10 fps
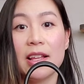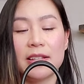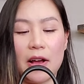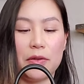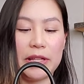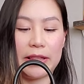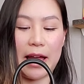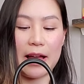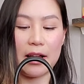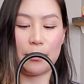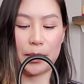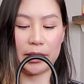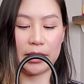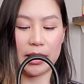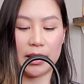Not only that, a
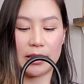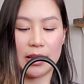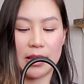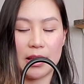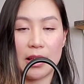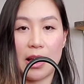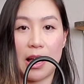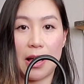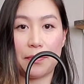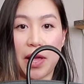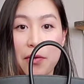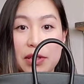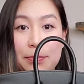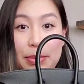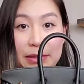Birkin that was
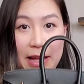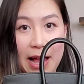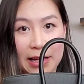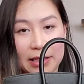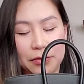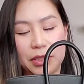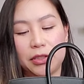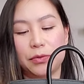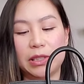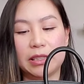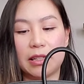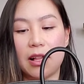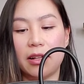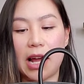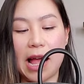black, which was the
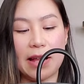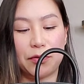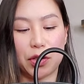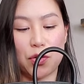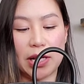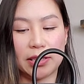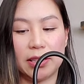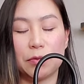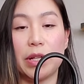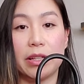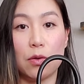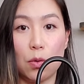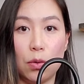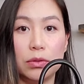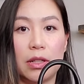color I had requested, with
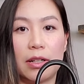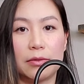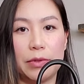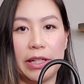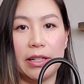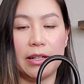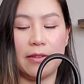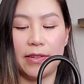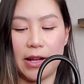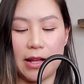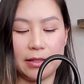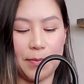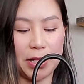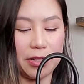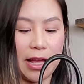gold hardware. I forgot to
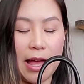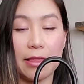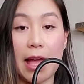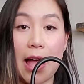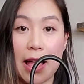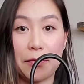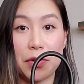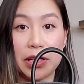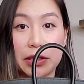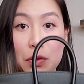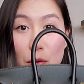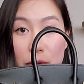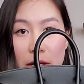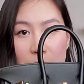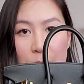mention that I wanted gold
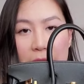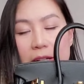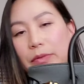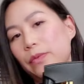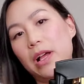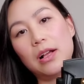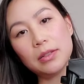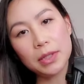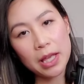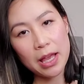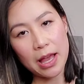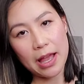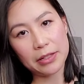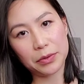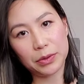hardware as well, I
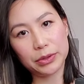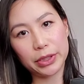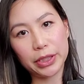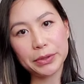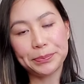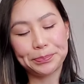had told her.